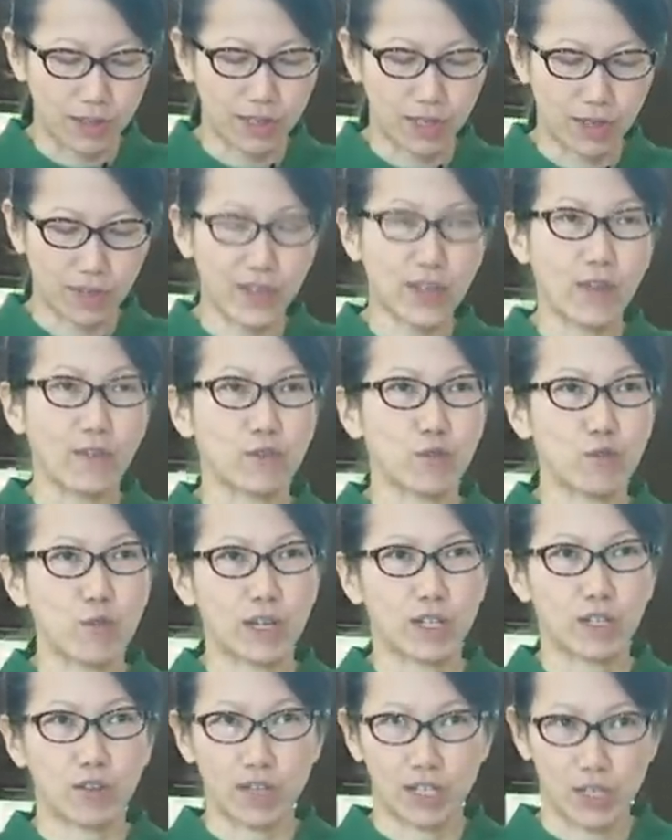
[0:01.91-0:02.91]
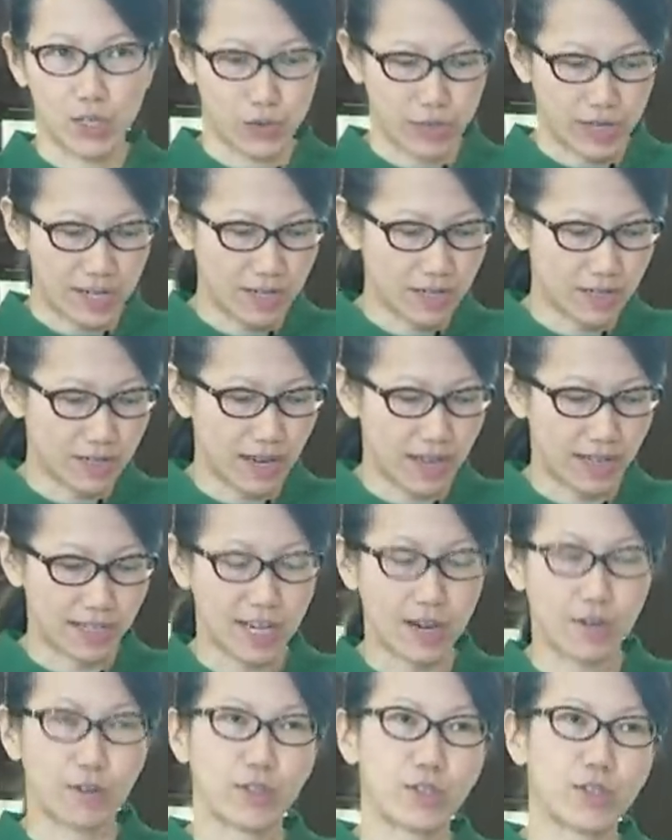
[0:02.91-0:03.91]
survey of two hundred countries and
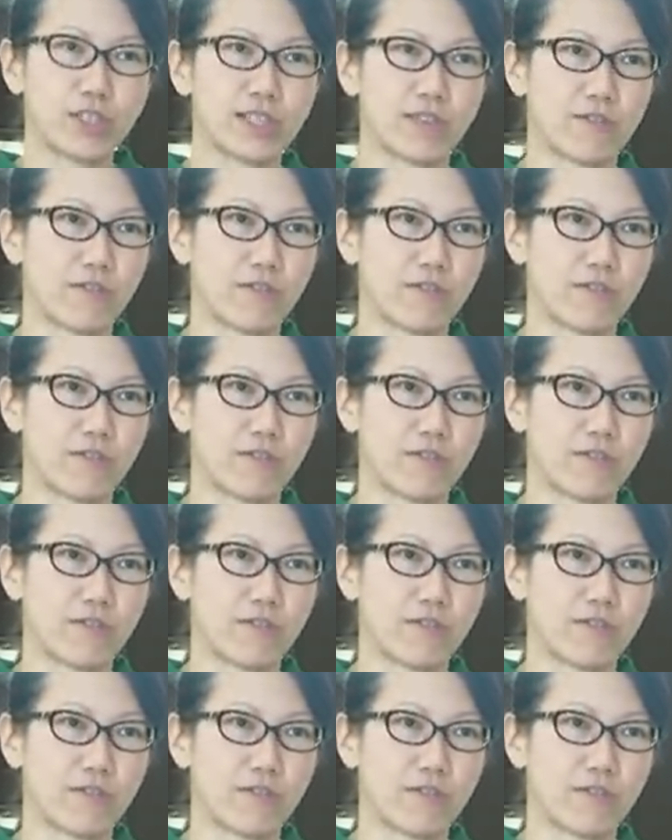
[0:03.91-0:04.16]
territories